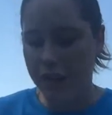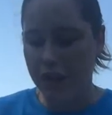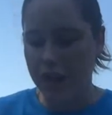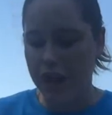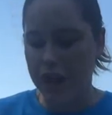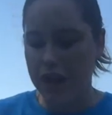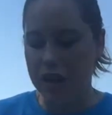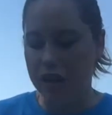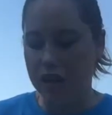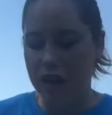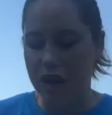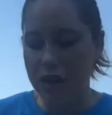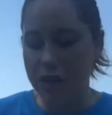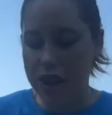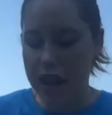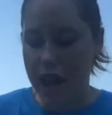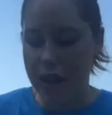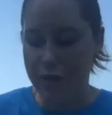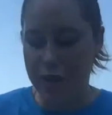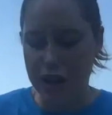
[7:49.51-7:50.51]
The
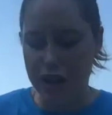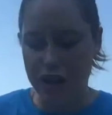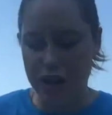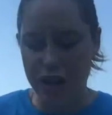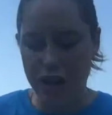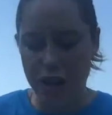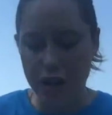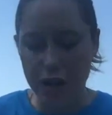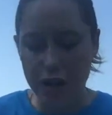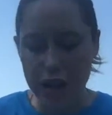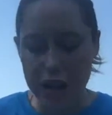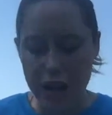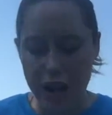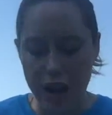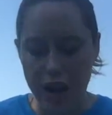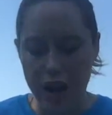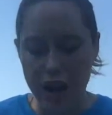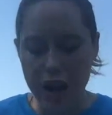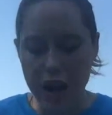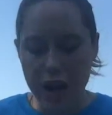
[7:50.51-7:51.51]
survey I mentioned
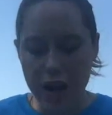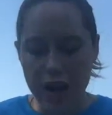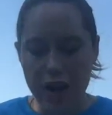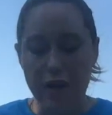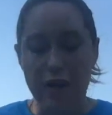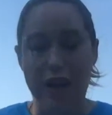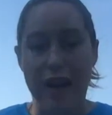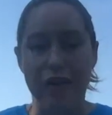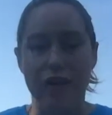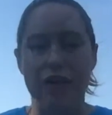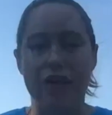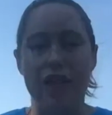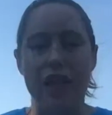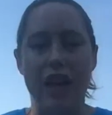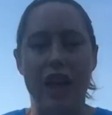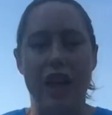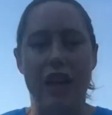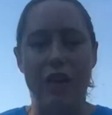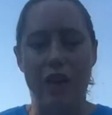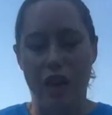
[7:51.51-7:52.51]
earlier found
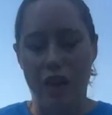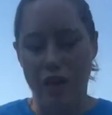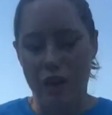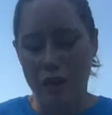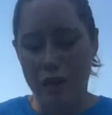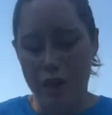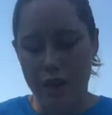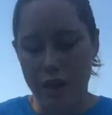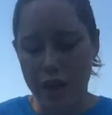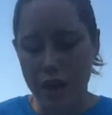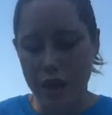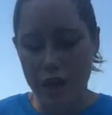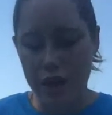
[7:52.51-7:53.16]
that out of